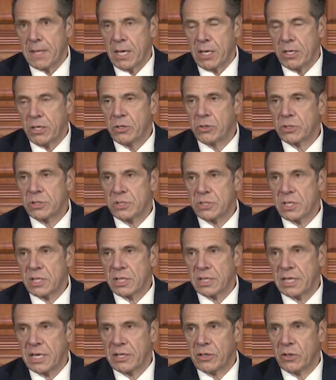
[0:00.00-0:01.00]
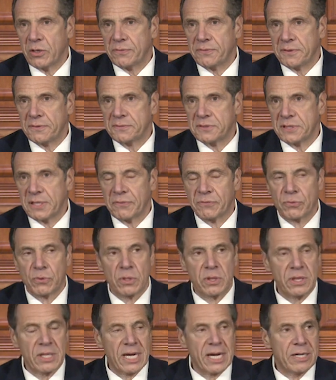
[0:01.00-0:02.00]
You could see the layoff of several
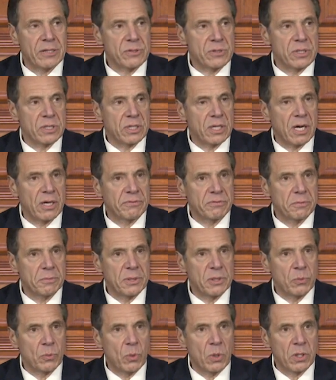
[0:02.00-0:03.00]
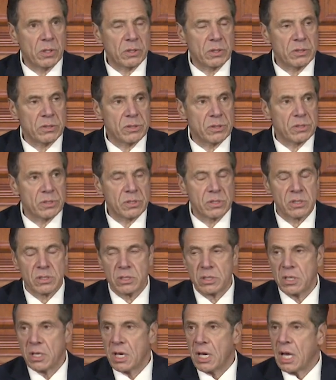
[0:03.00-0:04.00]
thousand government workers.
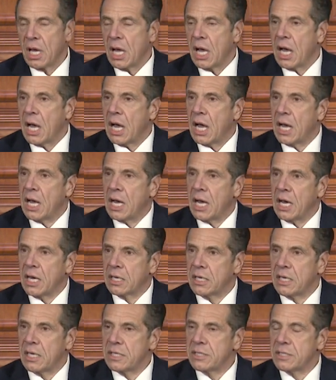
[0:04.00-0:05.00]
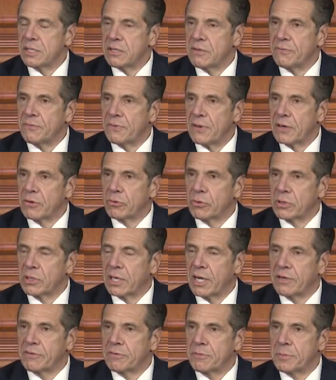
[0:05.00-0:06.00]
Uh, unless the federal
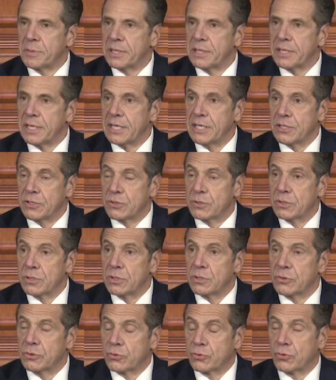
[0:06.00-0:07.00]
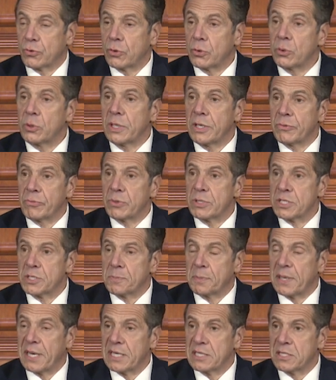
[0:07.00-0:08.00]
government is truly
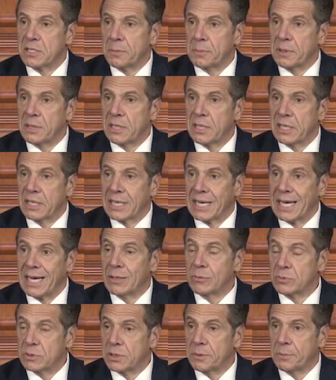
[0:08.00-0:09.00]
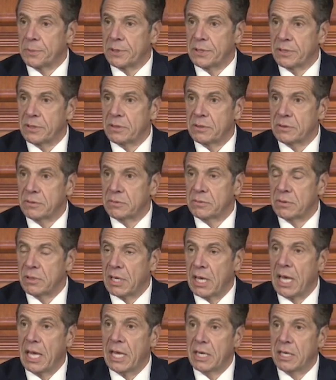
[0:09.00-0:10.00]
responsible and accountable
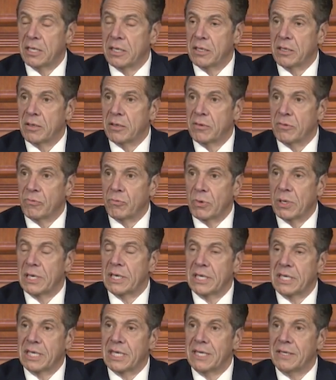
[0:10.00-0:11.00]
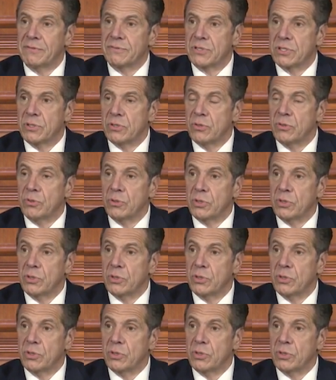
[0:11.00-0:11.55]
and really gives New